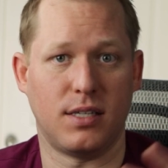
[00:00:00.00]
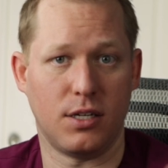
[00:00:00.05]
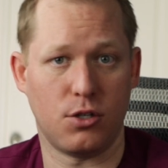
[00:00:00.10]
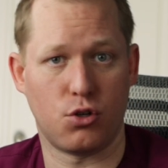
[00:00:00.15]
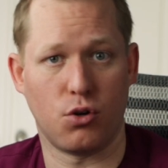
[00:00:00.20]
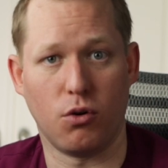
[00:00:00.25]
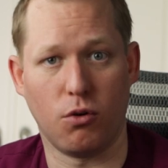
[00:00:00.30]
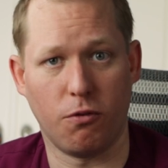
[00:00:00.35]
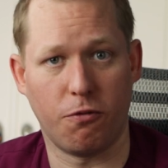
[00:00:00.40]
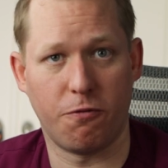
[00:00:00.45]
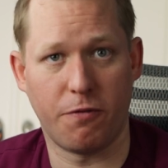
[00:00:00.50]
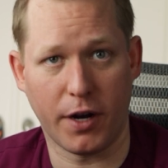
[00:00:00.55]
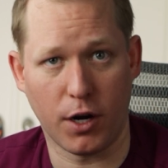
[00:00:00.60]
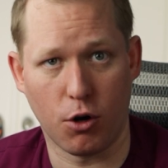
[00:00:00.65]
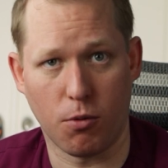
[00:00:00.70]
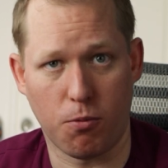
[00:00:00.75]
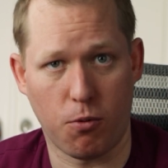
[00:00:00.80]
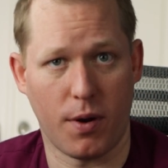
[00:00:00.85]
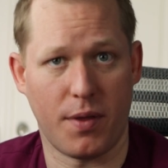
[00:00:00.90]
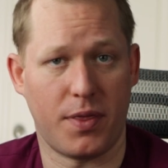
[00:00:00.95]
digital
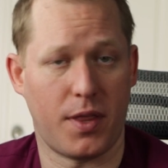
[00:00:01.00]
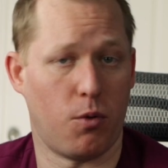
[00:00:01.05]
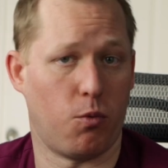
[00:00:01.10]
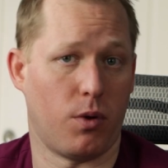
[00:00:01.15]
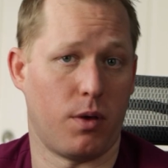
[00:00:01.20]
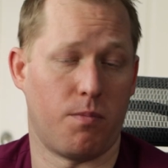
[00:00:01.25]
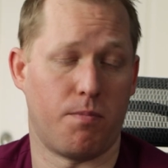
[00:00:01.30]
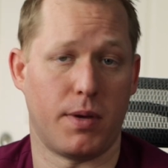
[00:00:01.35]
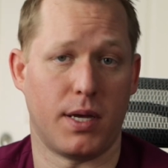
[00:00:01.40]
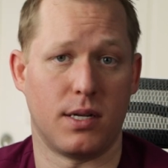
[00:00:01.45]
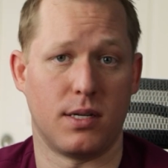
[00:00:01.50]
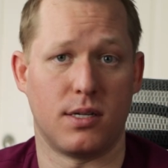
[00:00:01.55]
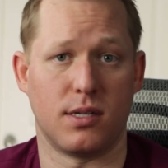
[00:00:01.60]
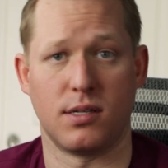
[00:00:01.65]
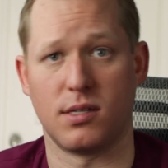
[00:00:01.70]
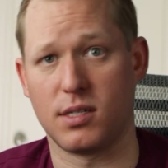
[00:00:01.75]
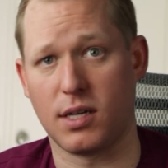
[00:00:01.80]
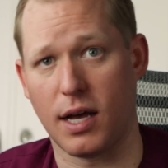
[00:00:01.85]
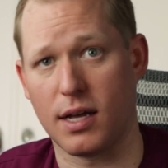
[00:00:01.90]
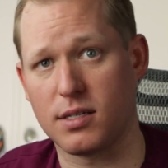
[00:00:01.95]
fingerprint that we've been
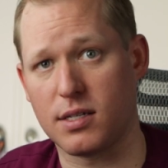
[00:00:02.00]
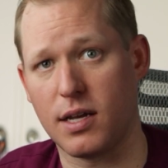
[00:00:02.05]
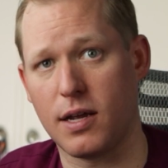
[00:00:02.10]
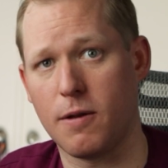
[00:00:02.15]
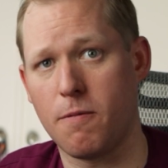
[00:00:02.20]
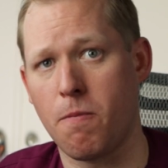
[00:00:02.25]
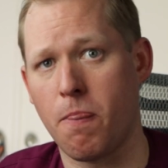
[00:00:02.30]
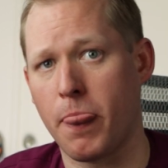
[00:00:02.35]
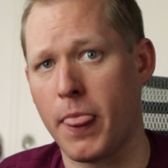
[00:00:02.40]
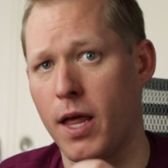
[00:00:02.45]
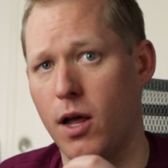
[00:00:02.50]
discussing,